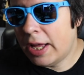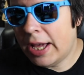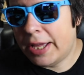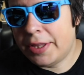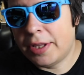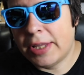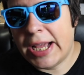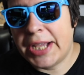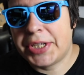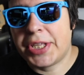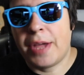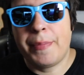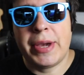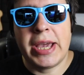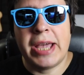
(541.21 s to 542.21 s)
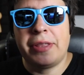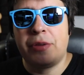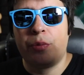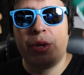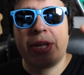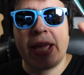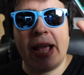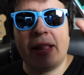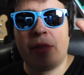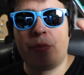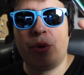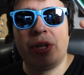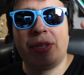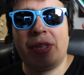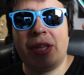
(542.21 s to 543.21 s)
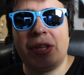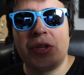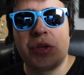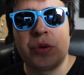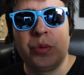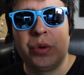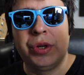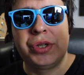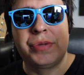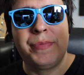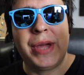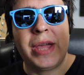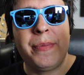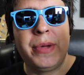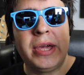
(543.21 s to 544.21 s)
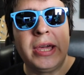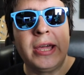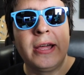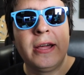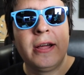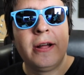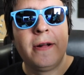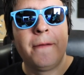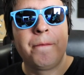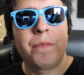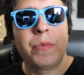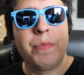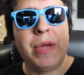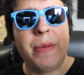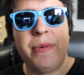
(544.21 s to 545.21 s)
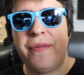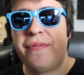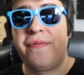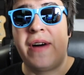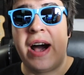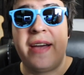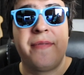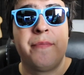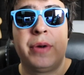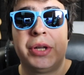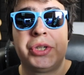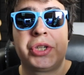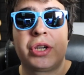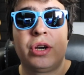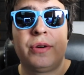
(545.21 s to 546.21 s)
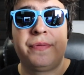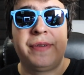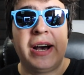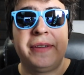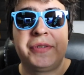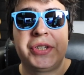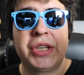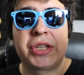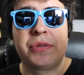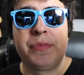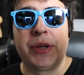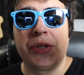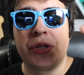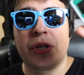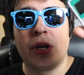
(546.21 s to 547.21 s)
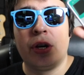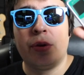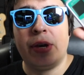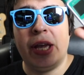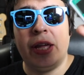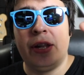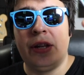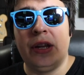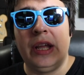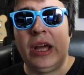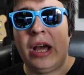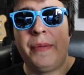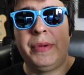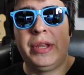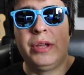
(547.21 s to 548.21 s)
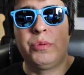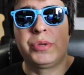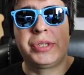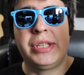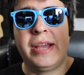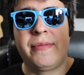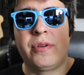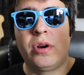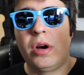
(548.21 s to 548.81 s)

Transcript: And the last time I had to recalibrate this was maybe maybe five months ago, five, six months ago, and I mean, it was never